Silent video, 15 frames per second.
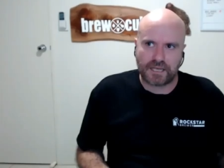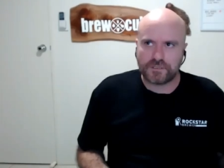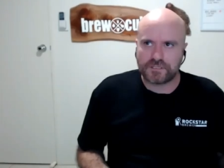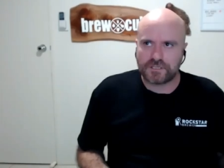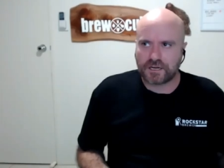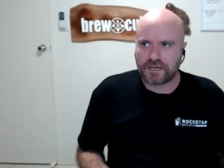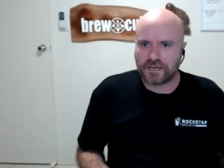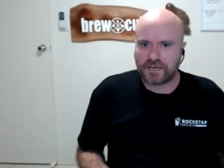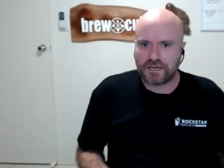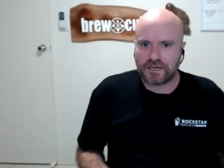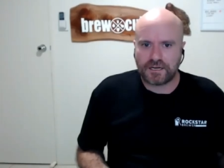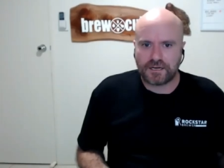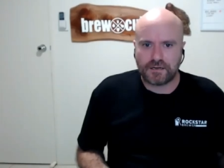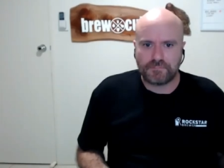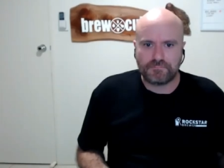there's like
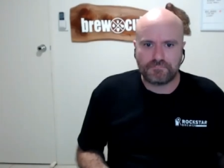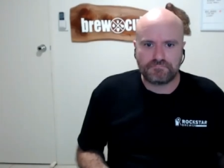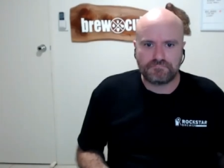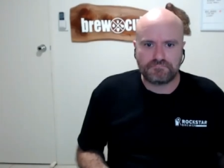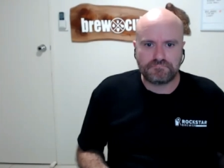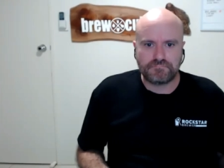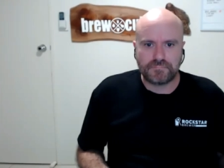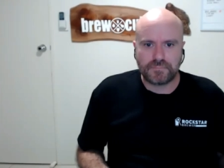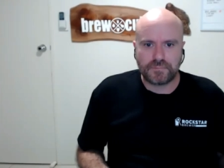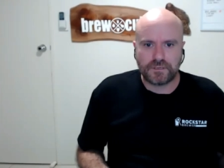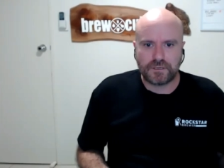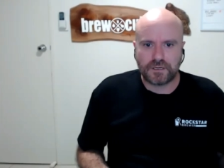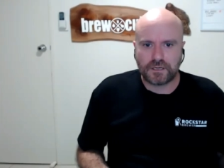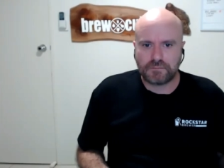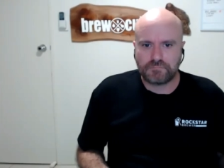a, um,
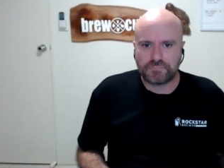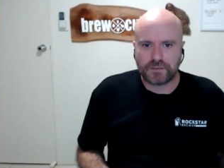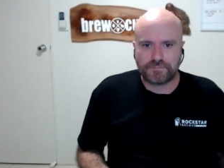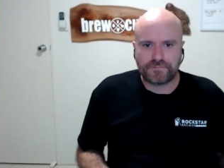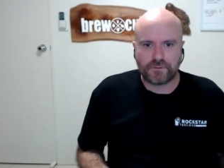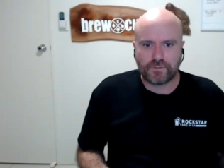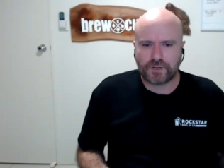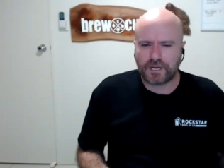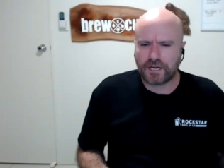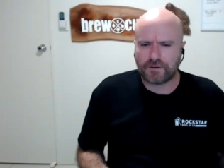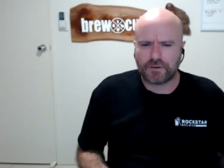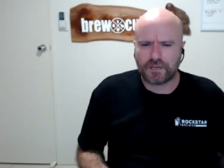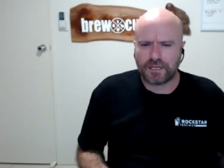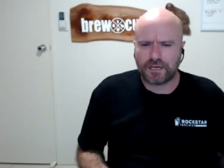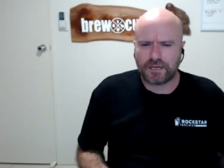a
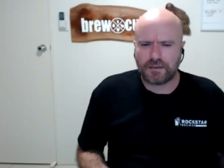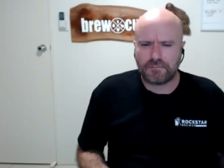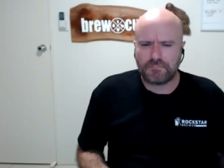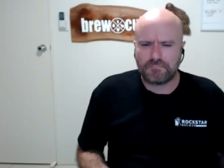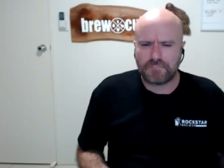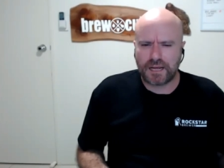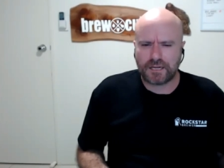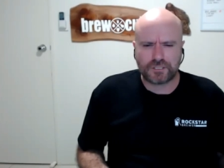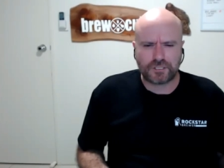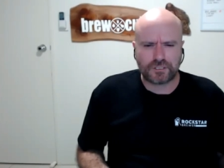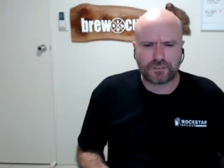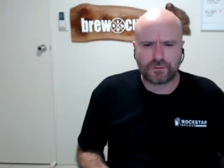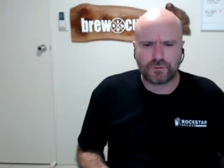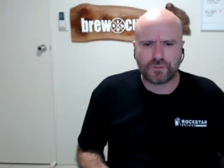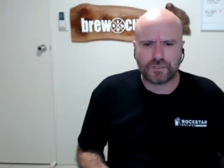1400 litre
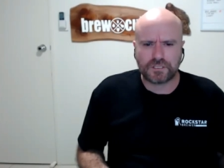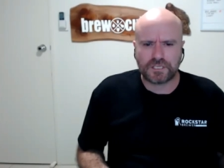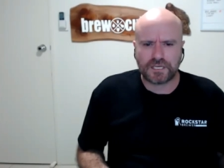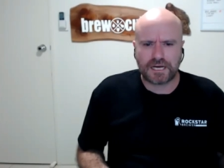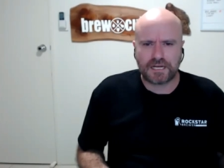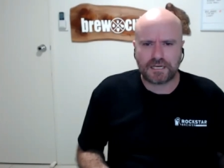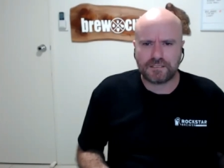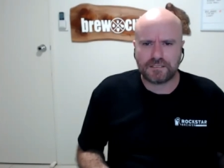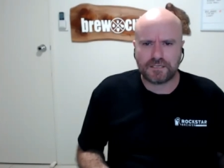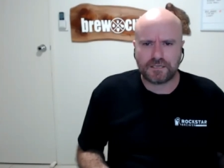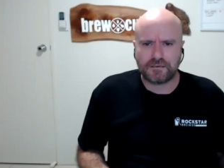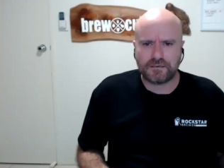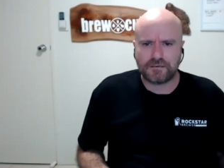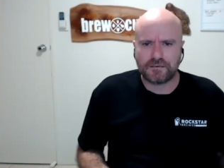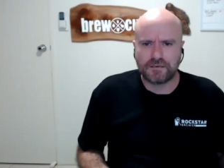mash lauder ton.
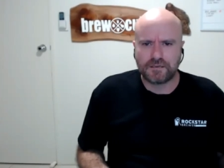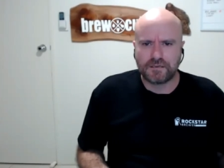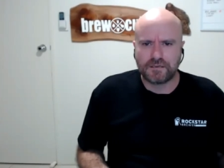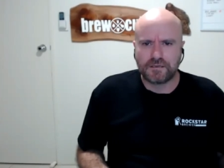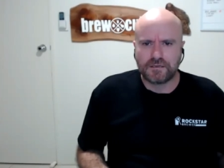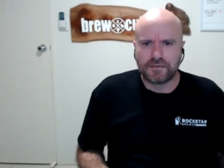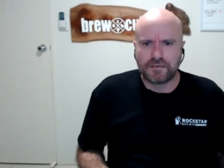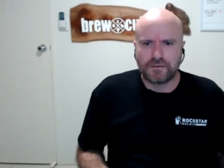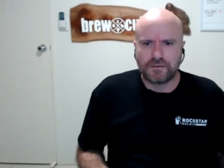And yep.